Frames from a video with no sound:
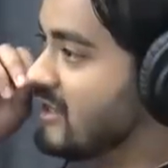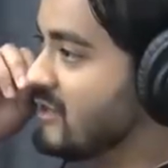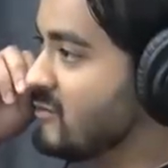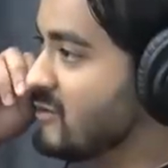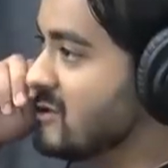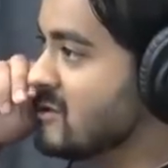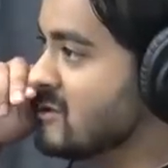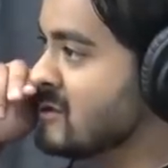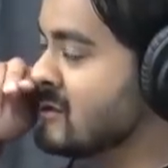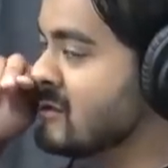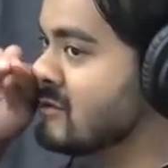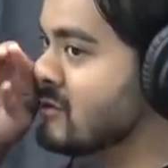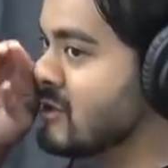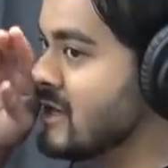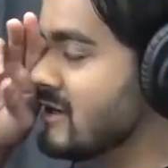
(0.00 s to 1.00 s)
think we all
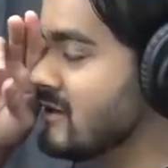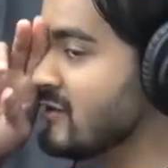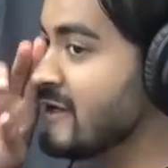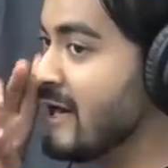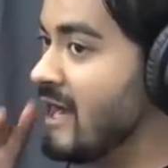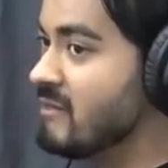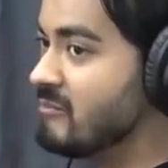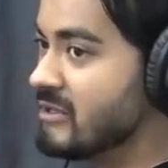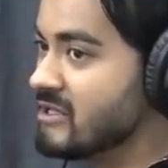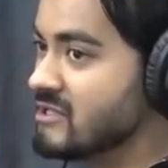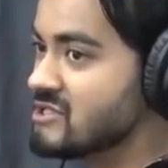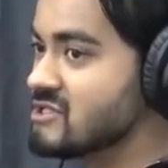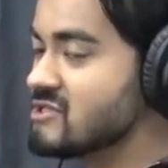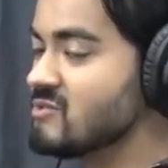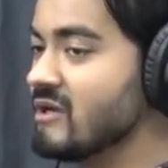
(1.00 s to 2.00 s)
agree on that, but
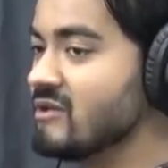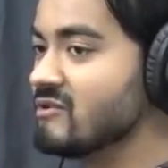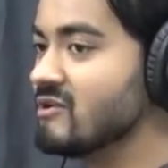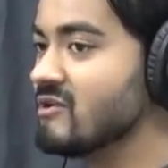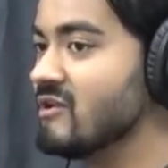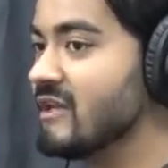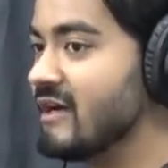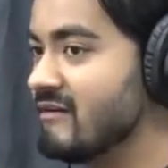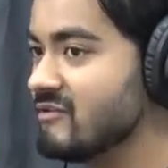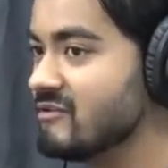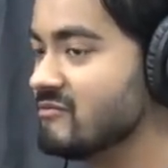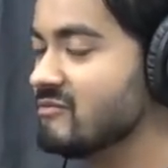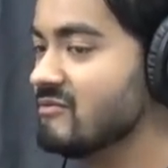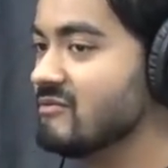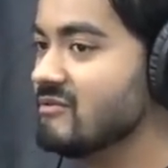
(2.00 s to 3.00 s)
it's just whether or not they have
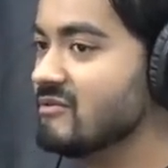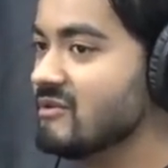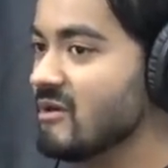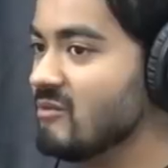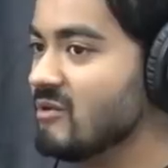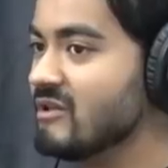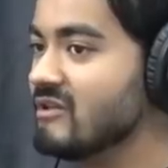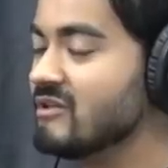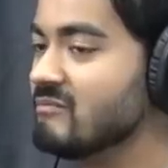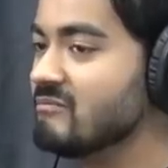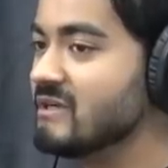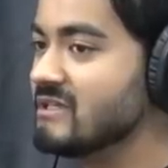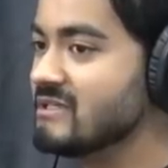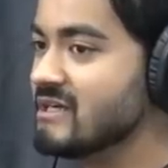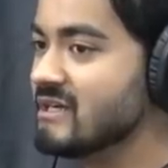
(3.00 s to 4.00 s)
whether the
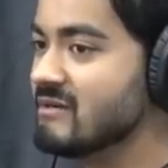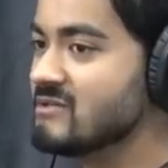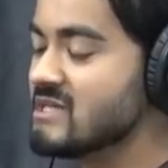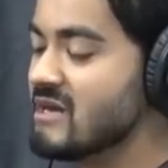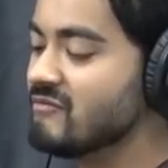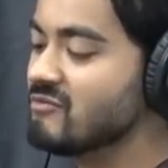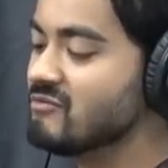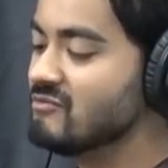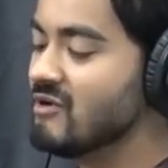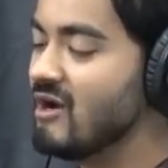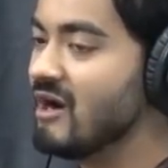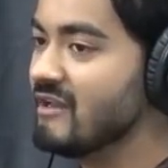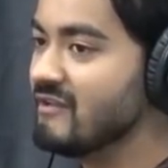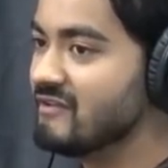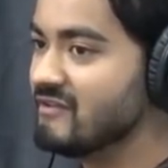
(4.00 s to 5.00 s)
big tech companies have the
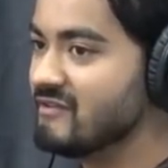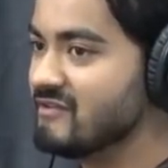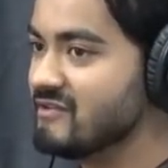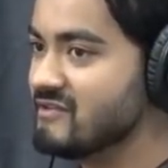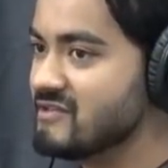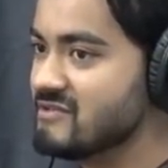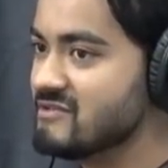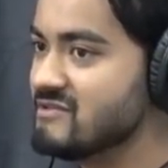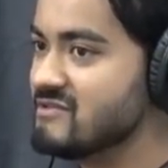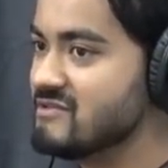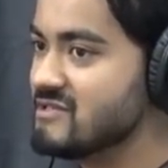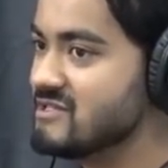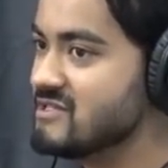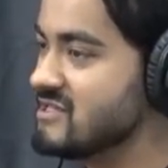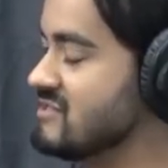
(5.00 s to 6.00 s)
right to
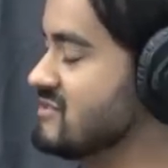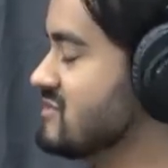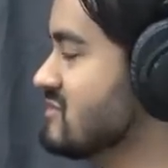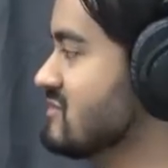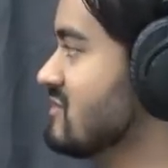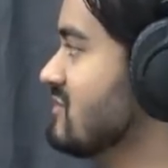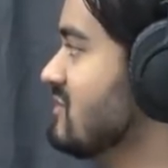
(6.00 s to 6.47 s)
censor or